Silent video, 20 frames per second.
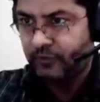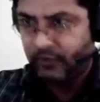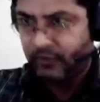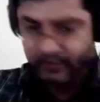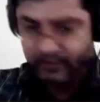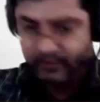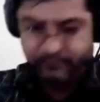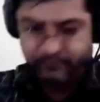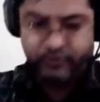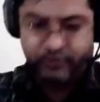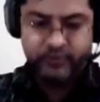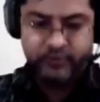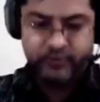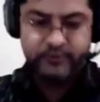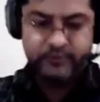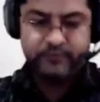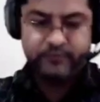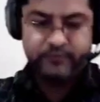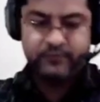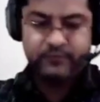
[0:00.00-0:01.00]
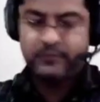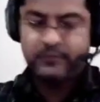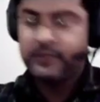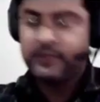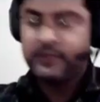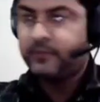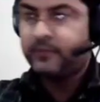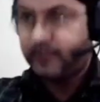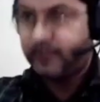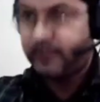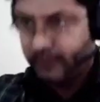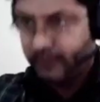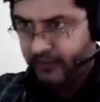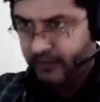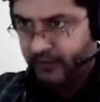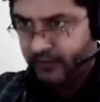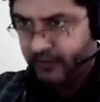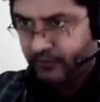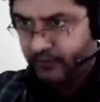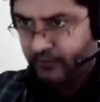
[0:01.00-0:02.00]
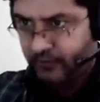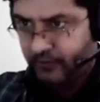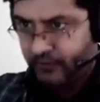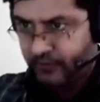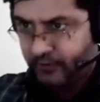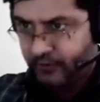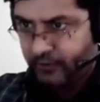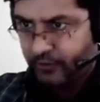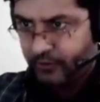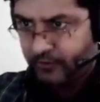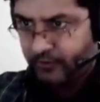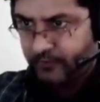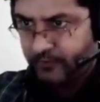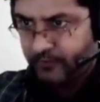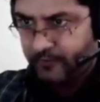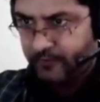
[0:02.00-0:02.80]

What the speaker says: upon b plus d the whole cube